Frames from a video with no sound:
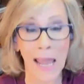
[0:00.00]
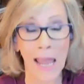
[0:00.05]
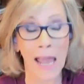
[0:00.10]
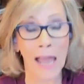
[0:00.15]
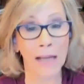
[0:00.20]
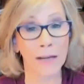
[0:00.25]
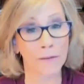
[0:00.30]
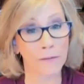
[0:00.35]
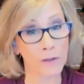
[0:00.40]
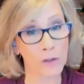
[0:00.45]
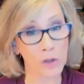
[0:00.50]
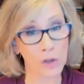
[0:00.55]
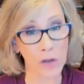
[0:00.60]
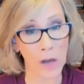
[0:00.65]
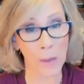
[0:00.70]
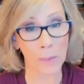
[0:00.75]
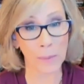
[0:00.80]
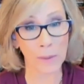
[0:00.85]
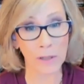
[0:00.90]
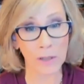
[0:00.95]
And if you
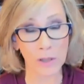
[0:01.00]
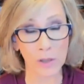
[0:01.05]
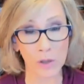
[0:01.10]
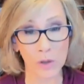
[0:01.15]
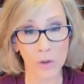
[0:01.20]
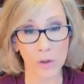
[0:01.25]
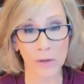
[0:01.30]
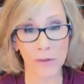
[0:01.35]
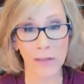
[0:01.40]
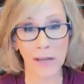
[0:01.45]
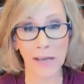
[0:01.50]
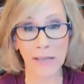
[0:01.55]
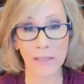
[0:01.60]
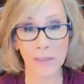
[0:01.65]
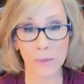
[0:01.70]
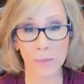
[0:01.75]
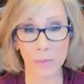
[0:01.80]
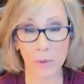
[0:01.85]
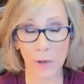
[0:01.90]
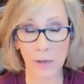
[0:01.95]
shop in a store that has a
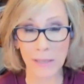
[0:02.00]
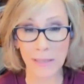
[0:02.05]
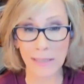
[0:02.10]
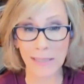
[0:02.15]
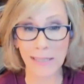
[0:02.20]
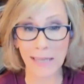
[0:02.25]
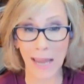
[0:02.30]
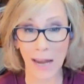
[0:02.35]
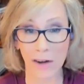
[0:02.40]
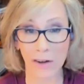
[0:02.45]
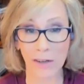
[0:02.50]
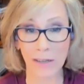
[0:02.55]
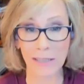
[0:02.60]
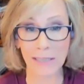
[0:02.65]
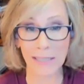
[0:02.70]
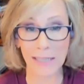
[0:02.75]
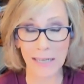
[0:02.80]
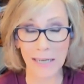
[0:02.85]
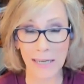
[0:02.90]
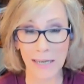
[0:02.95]
price
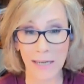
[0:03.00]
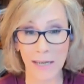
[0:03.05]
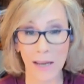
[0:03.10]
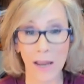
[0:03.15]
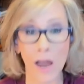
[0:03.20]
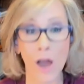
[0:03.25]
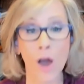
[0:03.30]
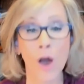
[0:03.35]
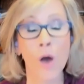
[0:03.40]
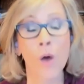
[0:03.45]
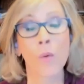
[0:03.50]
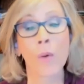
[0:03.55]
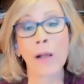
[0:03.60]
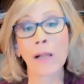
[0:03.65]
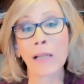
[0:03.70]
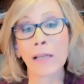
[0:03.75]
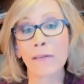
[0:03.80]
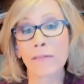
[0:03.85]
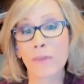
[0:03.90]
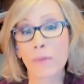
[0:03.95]
guarantee, well,
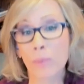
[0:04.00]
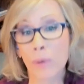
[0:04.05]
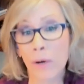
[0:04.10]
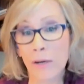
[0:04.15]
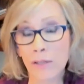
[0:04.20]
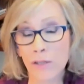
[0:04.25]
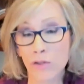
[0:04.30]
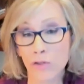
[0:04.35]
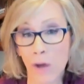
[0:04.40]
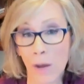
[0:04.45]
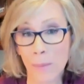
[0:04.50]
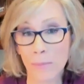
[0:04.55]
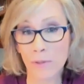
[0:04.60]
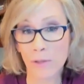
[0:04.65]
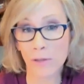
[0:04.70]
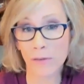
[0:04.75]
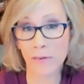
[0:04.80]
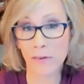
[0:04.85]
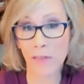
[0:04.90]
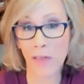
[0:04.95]
if the price drops
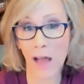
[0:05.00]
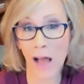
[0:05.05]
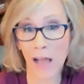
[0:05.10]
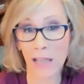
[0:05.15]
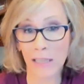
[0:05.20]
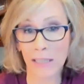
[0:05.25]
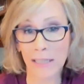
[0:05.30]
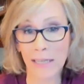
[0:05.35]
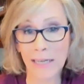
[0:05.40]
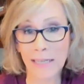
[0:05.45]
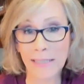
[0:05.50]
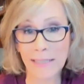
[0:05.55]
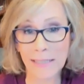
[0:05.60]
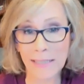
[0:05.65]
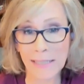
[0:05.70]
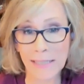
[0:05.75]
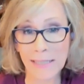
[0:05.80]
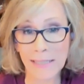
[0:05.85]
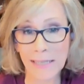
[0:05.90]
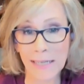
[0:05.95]
over the holiday
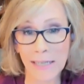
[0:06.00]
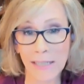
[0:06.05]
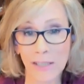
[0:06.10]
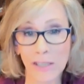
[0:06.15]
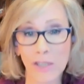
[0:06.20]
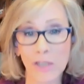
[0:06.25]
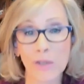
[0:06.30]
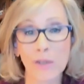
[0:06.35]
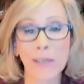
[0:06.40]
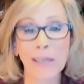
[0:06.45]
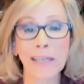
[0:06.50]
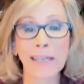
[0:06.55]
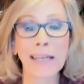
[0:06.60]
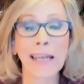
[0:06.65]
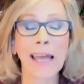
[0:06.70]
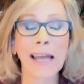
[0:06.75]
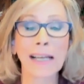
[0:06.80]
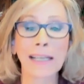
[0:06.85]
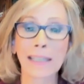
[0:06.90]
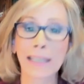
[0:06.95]
season, you can
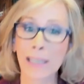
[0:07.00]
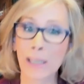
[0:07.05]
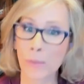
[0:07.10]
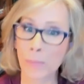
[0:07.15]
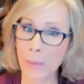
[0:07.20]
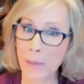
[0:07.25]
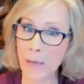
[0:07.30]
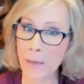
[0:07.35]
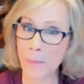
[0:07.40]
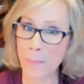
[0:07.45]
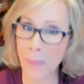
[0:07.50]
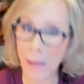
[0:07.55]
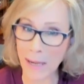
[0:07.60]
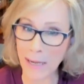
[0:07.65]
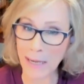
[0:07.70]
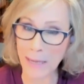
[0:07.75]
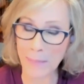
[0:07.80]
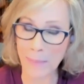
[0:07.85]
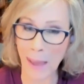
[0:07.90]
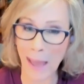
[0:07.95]
get a little bit of
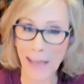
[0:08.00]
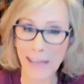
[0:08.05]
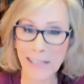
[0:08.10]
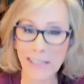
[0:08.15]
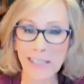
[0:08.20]
money back.